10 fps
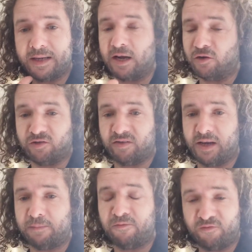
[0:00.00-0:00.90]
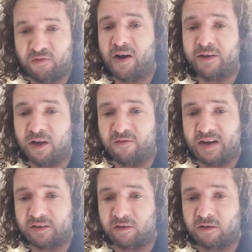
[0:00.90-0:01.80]
get on Steam, find
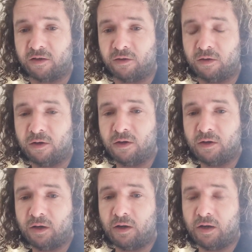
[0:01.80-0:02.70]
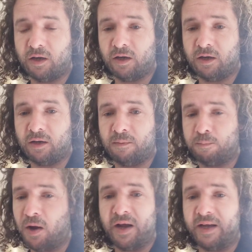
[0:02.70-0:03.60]
Rfactor 2,
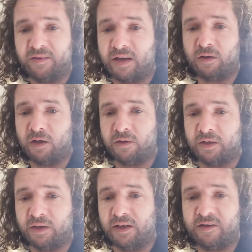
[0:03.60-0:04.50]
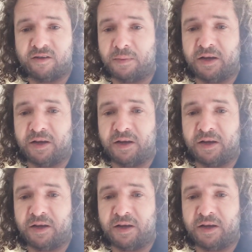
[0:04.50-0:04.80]
buy it, download it. It's the